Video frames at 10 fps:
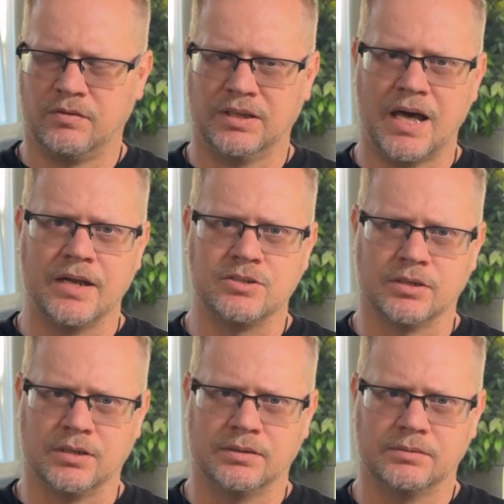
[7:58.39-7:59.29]

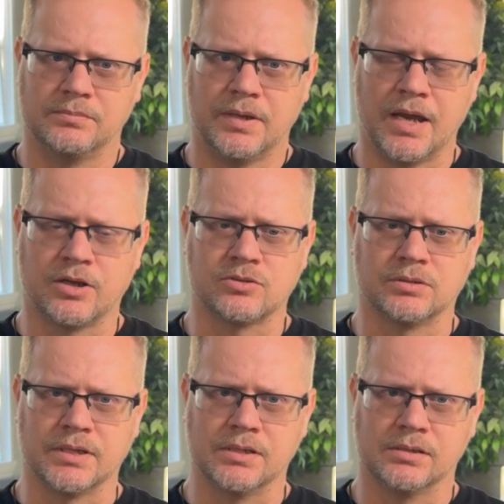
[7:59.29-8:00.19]
Elijah,
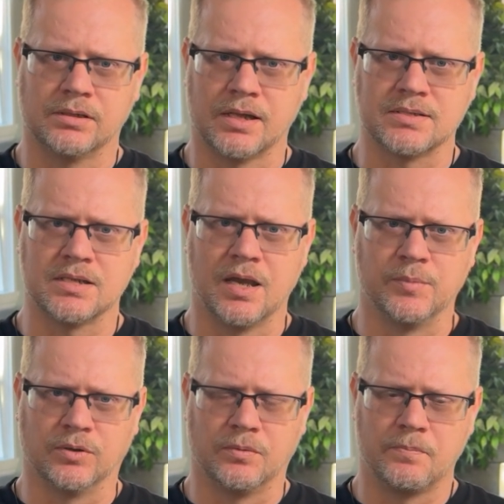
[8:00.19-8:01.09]
actually, not Samuel.